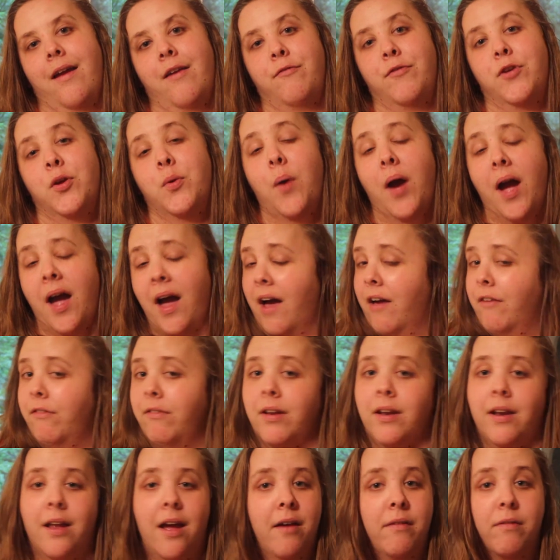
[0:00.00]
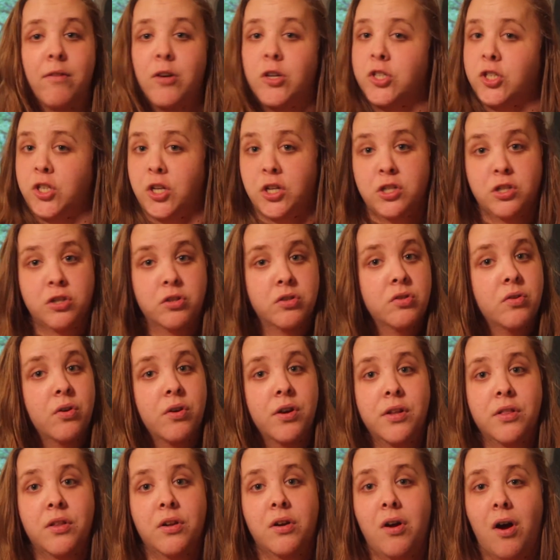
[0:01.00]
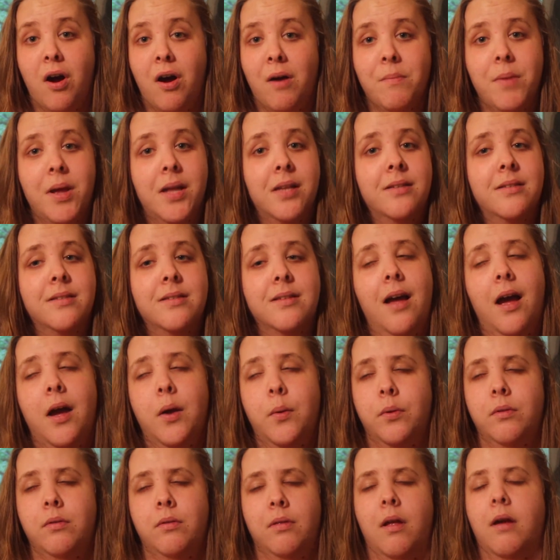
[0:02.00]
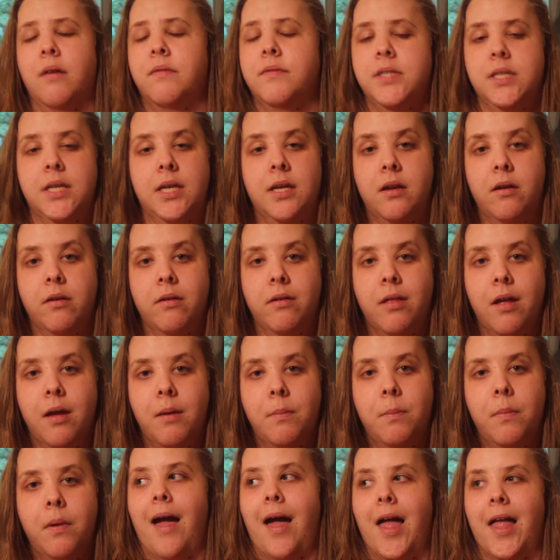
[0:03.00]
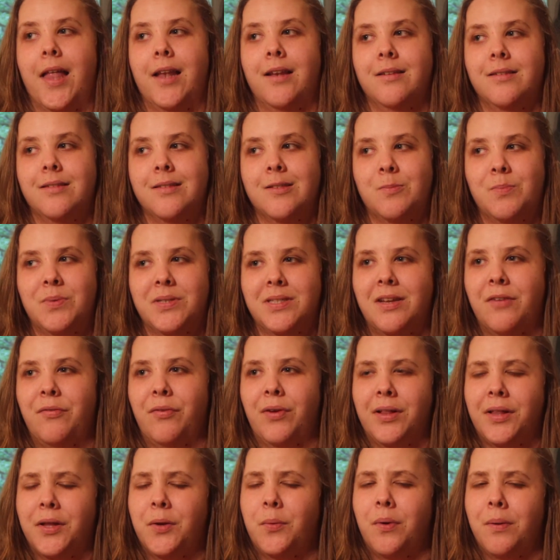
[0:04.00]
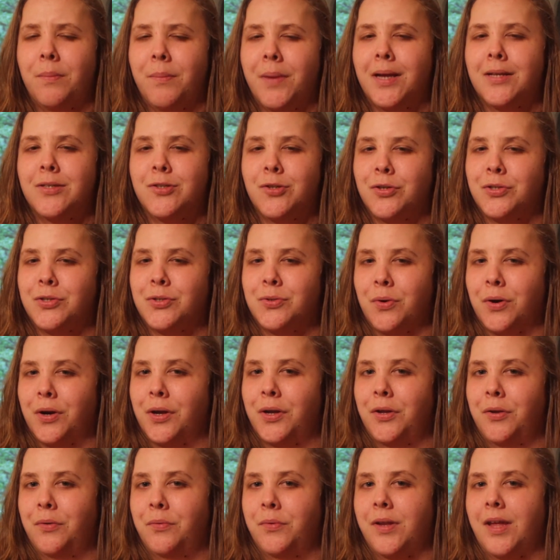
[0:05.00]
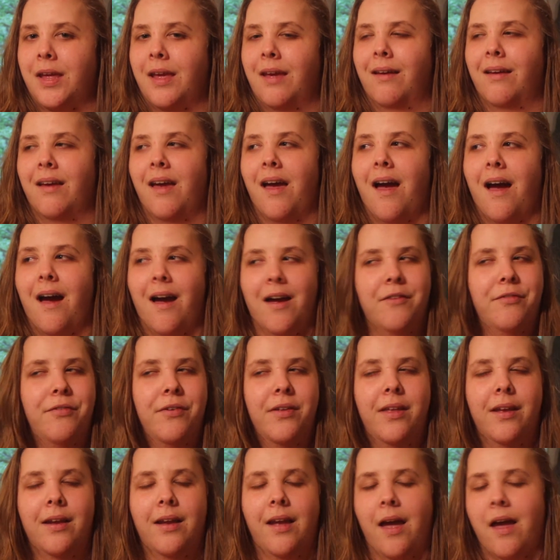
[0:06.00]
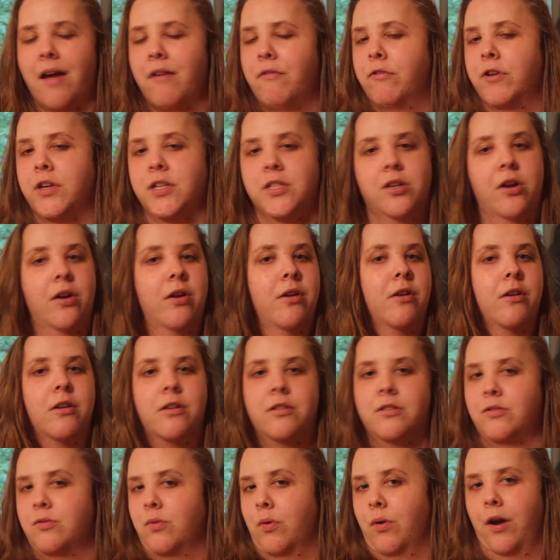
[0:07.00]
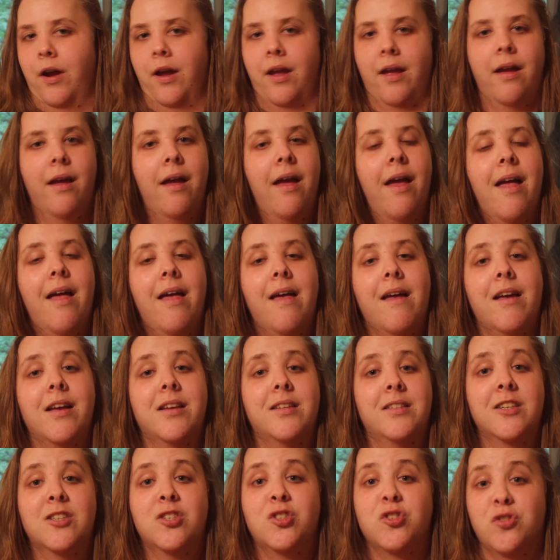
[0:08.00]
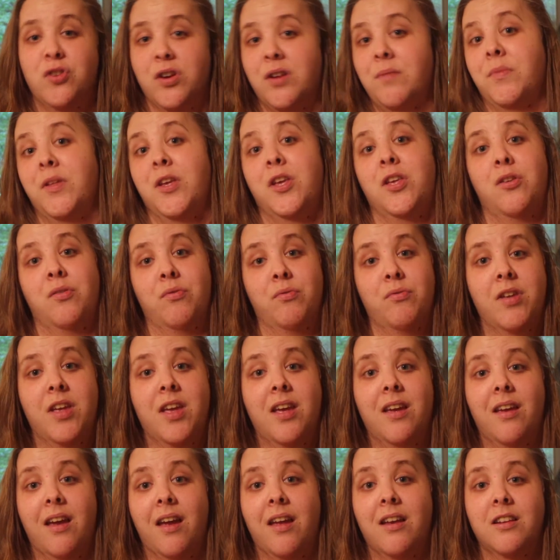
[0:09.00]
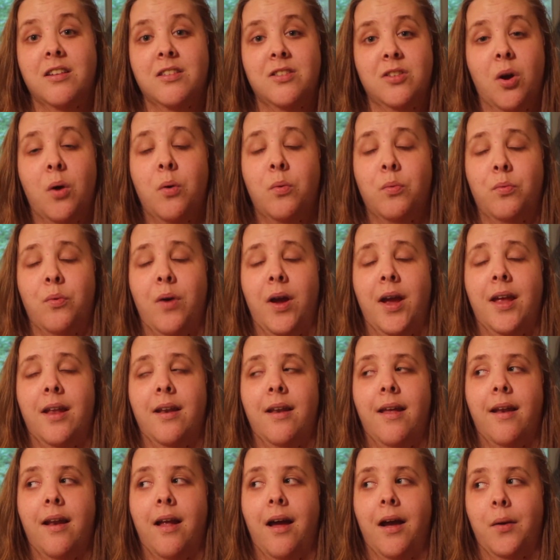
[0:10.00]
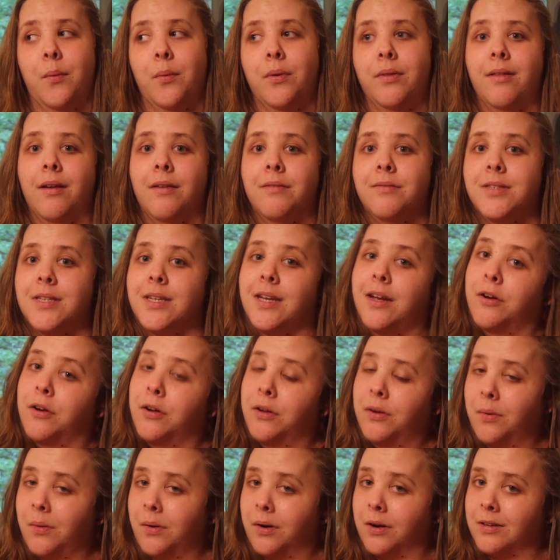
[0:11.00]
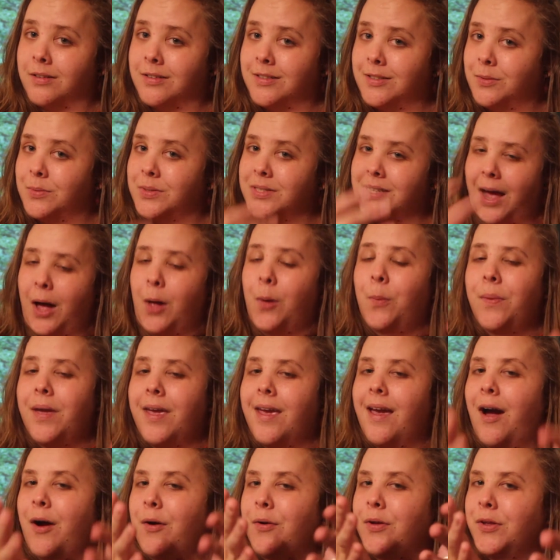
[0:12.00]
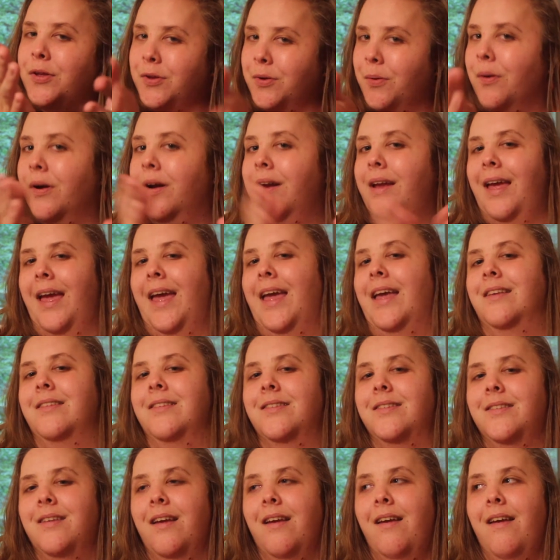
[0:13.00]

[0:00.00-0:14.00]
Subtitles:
If you haven't ever shared your story in the comments, I would love to hear them. And specifically, what makes your story unique? I feel like every Turner story is extremely unique in its own right, and I would love to hear yours. So tell me how your case